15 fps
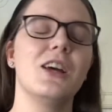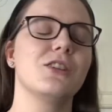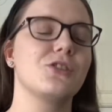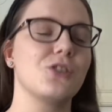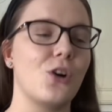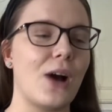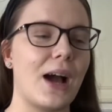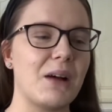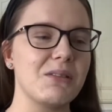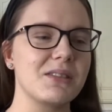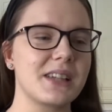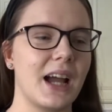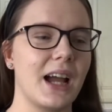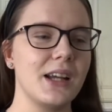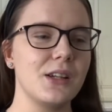So I was
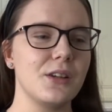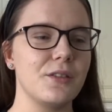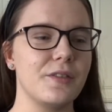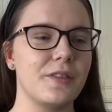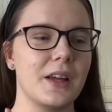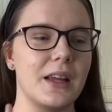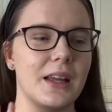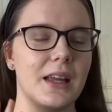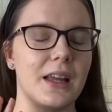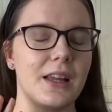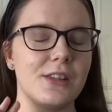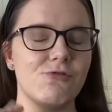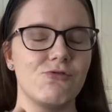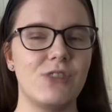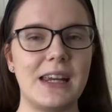kind of
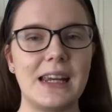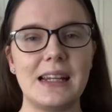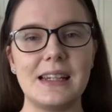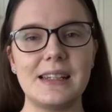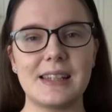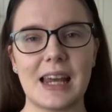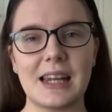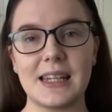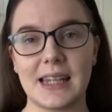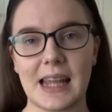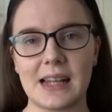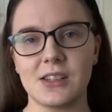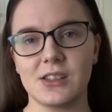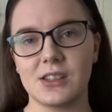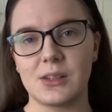really dead
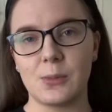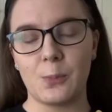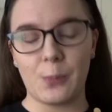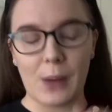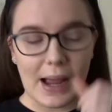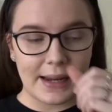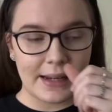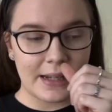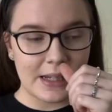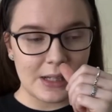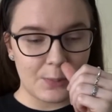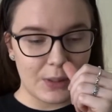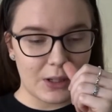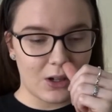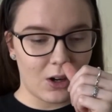against buying
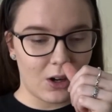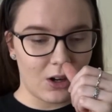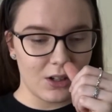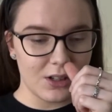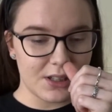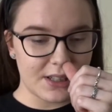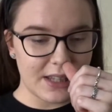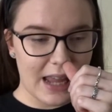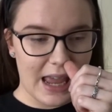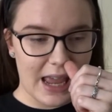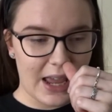it, because